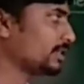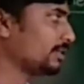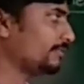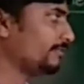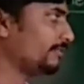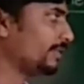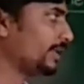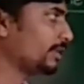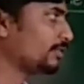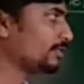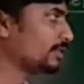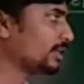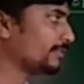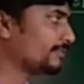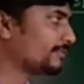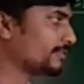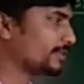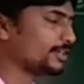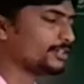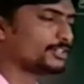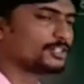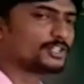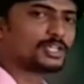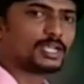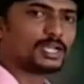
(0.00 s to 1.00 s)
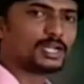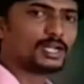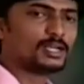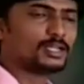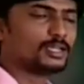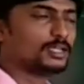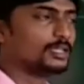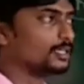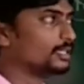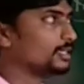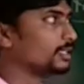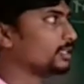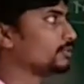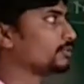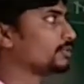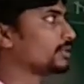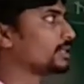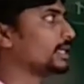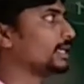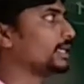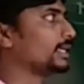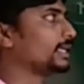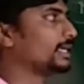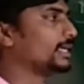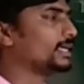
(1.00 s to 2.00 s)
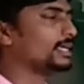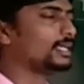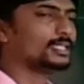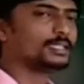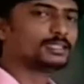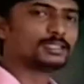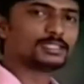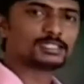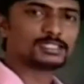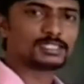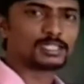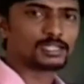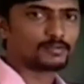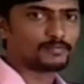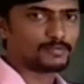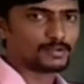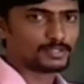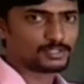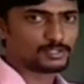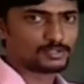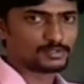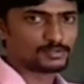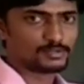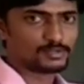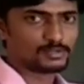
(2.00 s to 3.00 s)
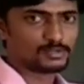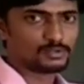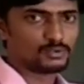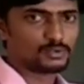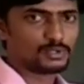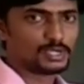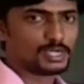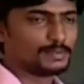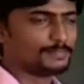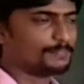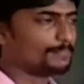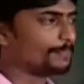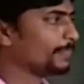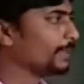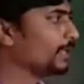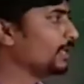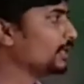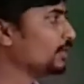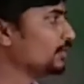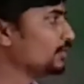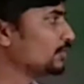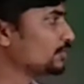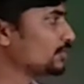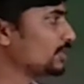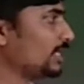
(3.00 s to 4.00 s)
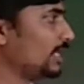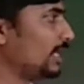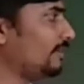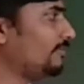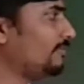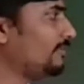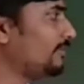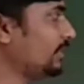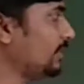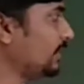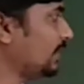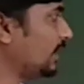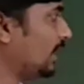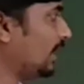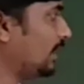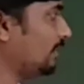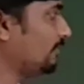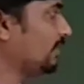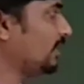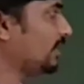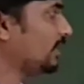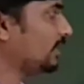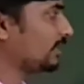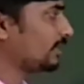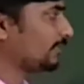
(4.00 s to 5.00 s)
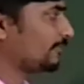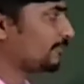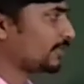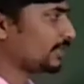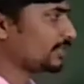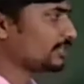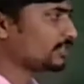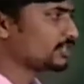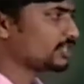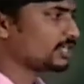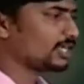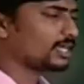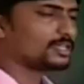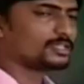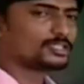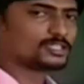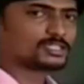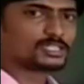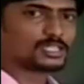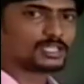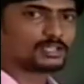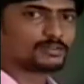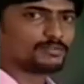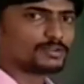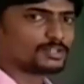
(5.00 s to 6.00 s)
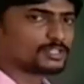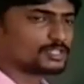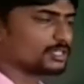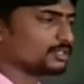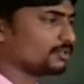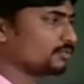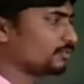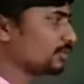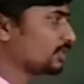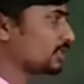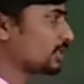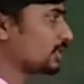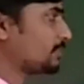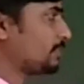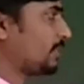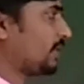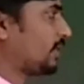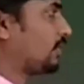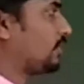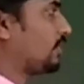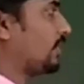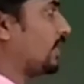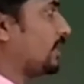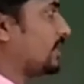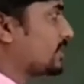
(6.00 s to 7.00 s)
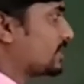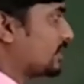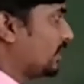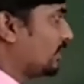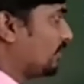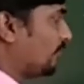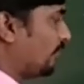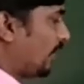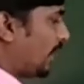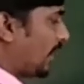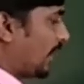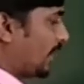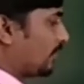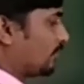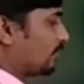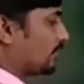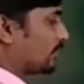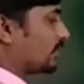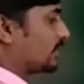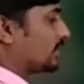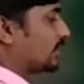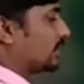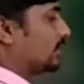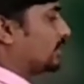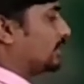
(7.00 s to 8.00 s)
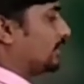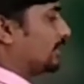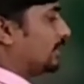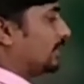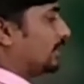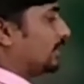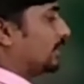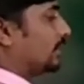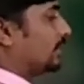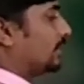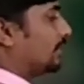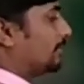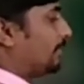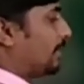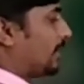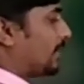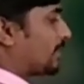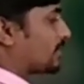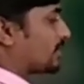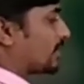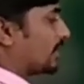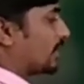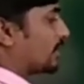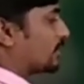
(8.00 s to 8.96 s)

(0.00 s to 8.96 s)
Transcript: When you differentiate, you can get this equation. Okay. So now I will differentiate this equation with respect to x and y with the partial.